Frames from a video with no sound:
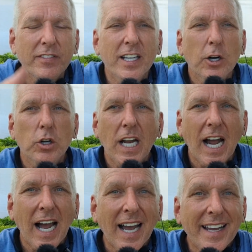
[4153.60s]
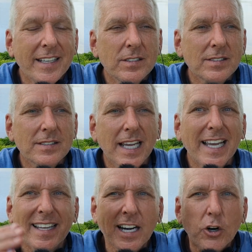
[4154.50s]
on our eyes
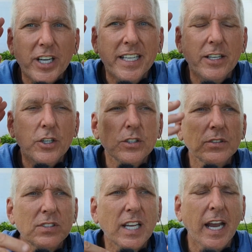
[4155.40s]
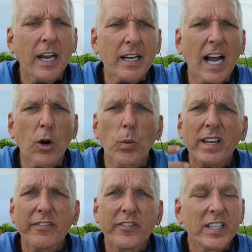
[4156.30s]
and our ears and how we
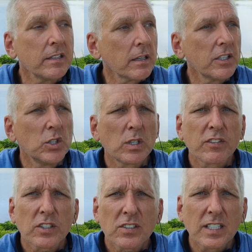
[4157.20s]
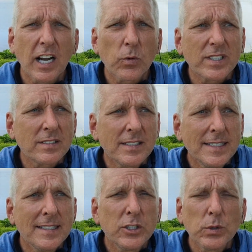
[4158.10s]
feel the universe and how we see
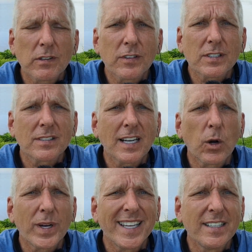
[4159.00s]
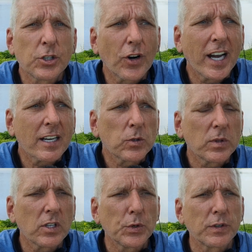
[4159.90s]
the universe and how we interact with
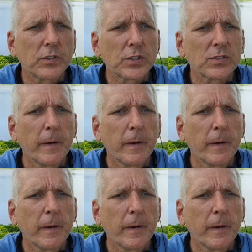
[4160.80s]
the universe.